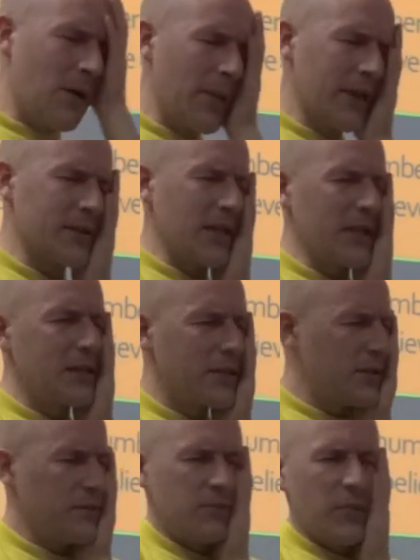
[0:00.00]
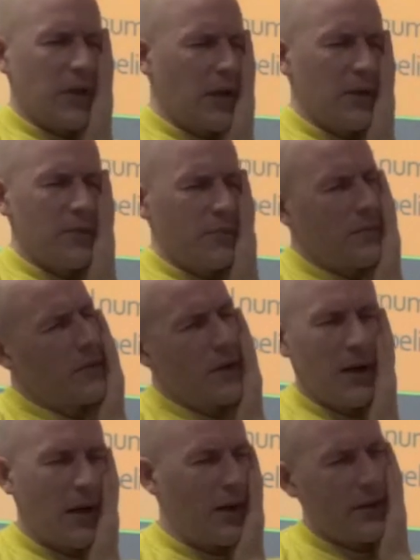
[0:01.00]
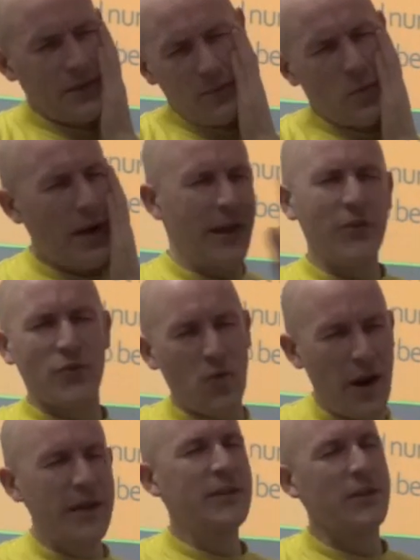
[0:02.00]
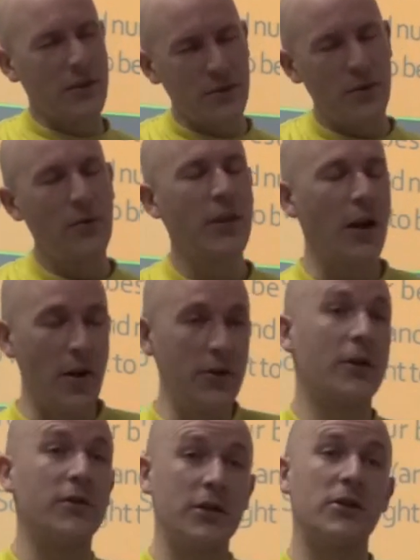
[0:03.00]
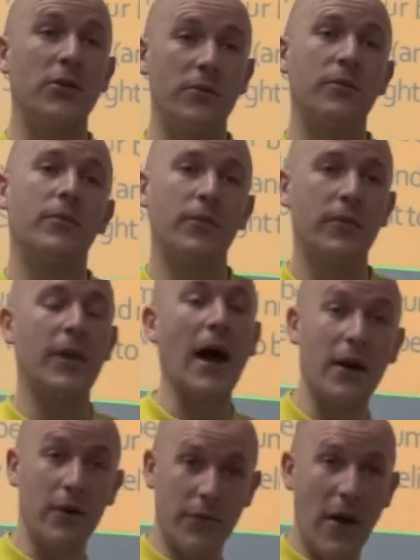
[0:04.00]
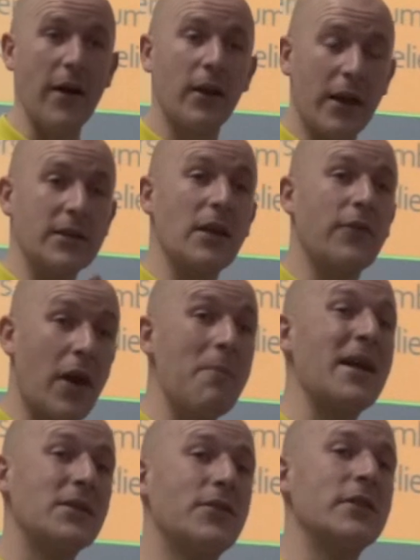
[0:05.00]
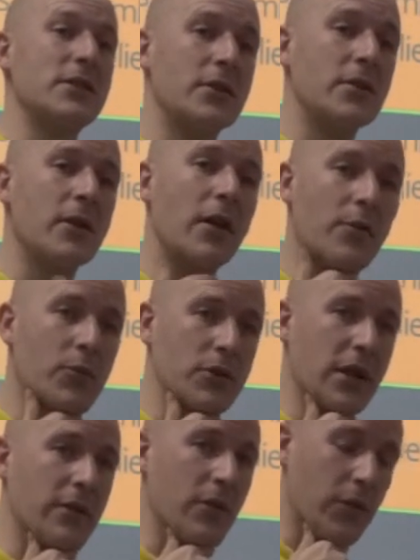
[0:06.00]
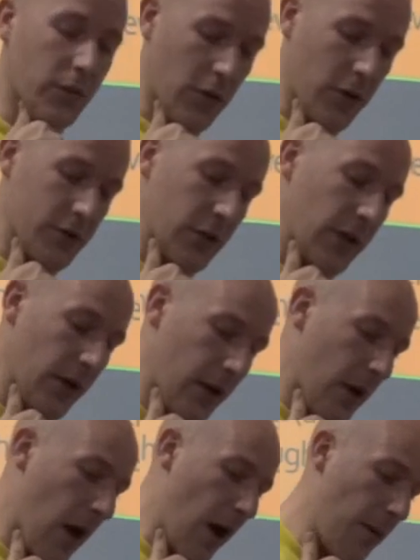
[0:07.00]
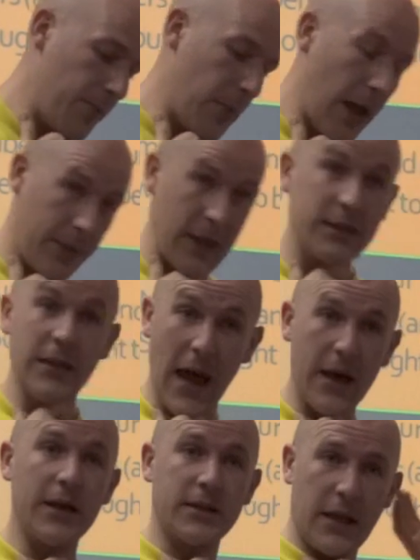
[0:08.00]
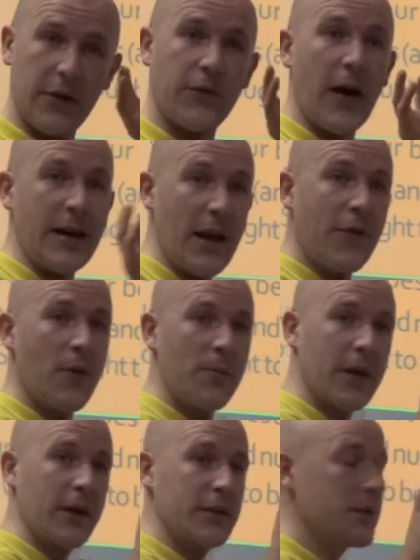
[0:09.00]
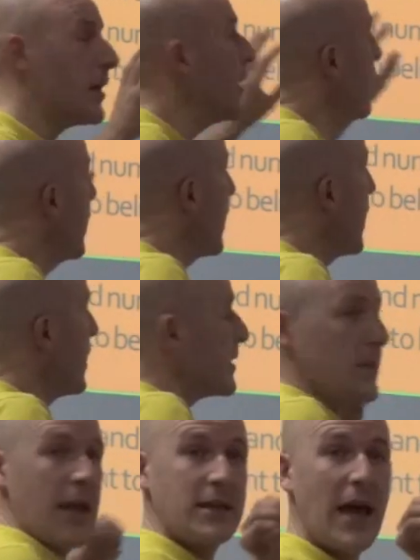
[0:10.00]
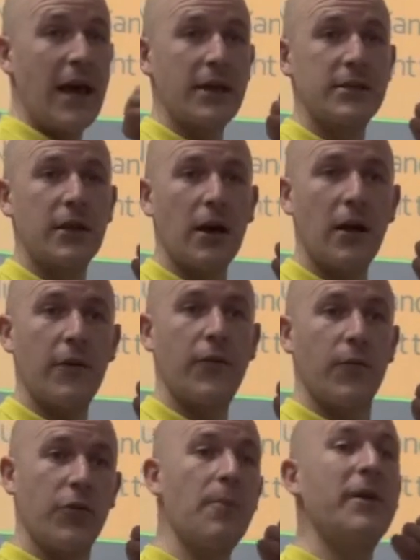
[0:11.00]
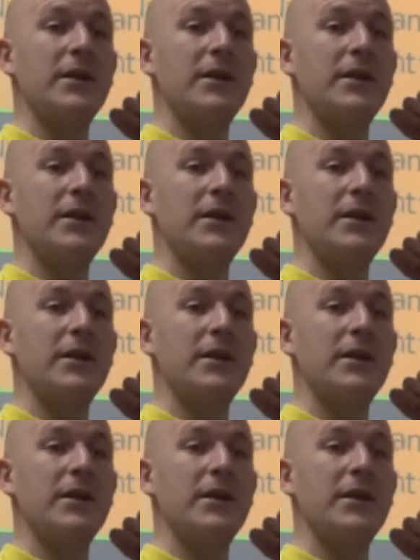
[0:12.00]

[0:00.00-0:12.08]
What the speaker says: tell me exists? Well, he's right. So and you could just do that kind of very, like you say, very metaphysical kind of project of ontology. And this, is very different because it takes kind of the